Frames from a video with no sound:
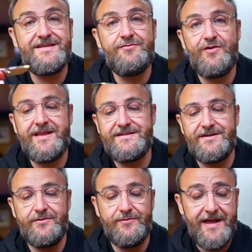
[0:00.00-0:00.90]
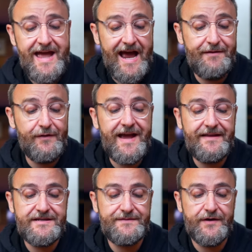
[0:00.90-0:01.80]
is the Redstone, and I've only had
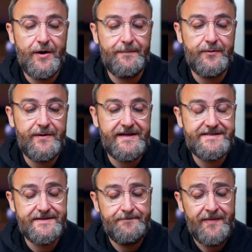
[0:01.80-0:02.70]
this for a couple of weeks.